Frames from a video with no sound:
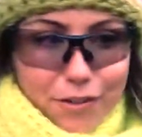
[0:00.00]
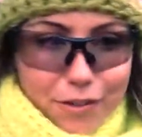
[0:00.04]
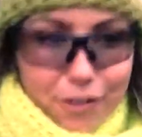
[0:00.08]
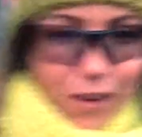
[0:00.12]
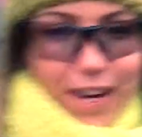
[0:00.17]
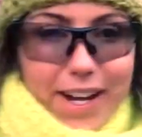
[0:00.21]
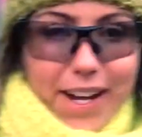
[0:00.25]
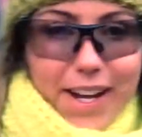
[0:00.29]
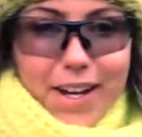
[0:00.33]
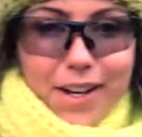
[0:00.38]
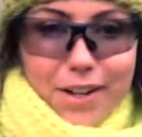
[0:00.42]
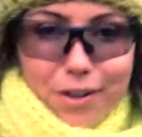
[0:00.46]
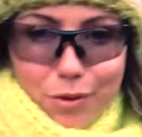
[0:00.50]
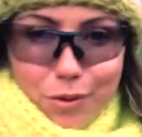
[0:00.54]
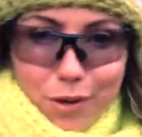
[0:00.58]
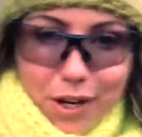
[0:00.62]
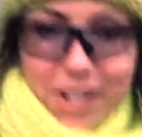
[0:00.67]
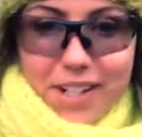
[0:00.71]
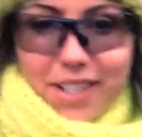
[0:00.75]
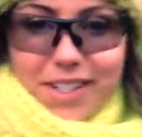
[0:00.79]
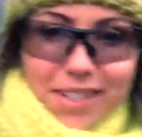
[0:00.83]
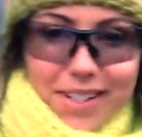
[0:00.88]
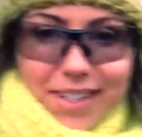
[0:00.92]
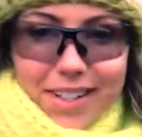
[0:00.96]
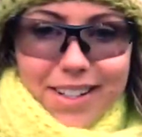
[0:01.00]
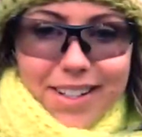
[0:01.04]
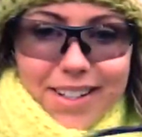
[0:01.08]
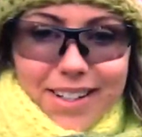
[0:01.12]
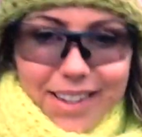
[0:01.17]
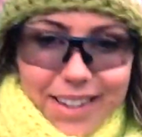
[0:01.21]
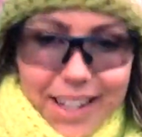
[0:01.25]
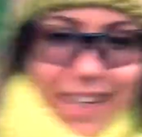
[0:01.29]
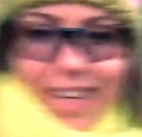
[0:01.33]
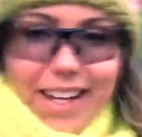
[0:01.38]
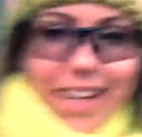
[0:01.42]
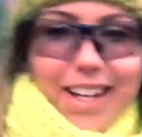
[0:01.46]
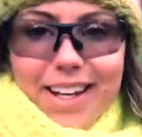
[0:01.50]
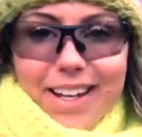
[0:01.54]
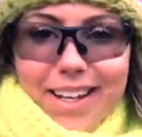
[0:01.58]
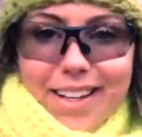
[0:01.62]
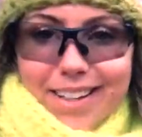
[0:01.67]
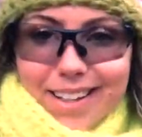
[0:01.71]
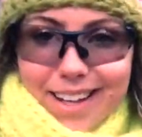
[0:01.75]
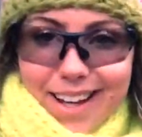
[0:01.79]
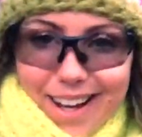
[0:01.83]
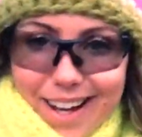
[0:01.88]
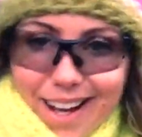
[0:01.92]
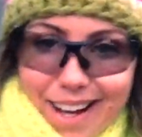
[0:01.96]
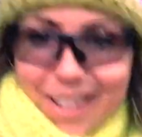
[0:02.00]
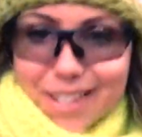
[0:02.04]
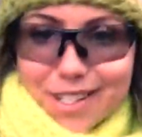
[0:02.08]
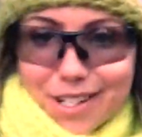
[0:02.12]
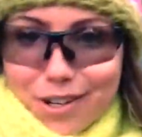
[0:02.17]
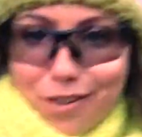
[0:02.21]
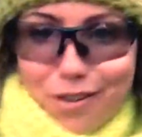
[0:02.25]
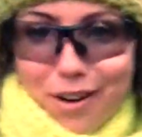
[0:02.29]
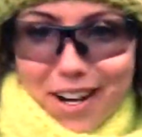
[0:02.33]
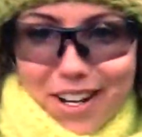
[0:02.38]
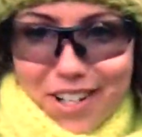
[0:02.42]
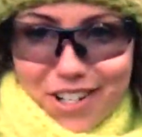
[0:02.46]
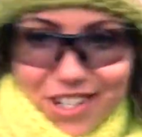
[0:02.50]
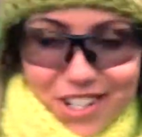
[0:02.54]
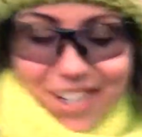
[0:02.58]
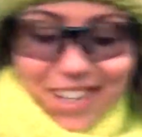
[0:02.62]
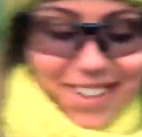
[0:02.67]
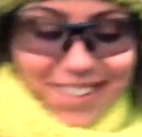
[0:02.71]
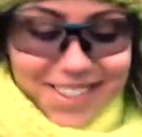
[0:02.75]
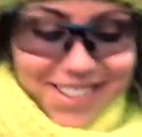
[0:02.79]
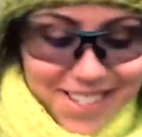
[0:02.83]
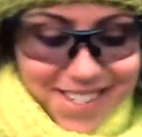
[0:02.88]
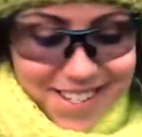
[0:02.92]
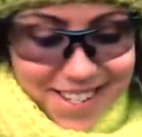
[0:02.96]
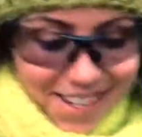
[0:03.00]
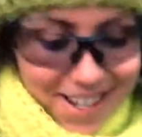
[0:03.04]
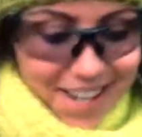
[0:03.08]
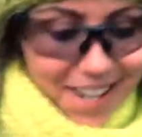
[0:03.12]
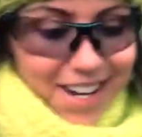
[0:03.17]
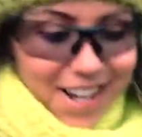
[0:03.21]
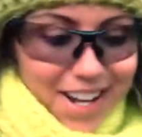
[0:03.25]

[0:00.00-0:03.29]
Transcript: Frequently Asked Questions.